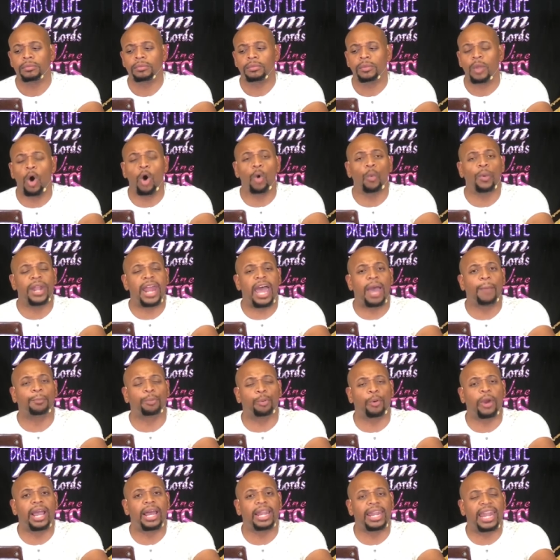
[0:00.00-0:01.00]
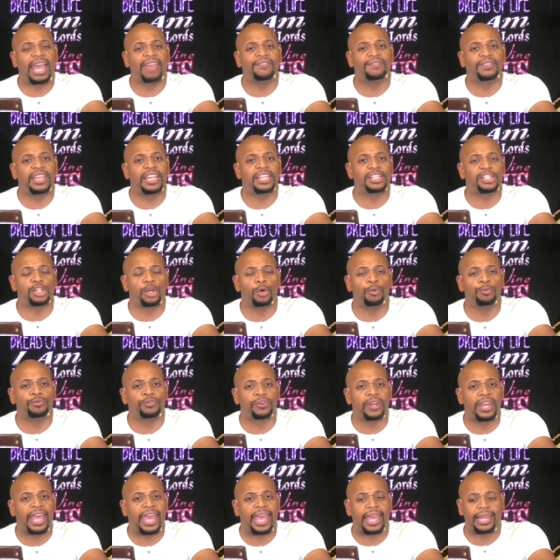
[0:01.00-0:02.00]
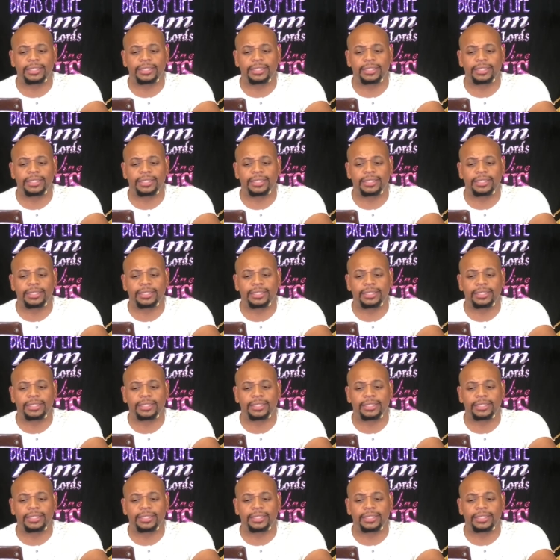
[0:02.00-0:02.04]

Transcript: Or when our prayer life gets on flat.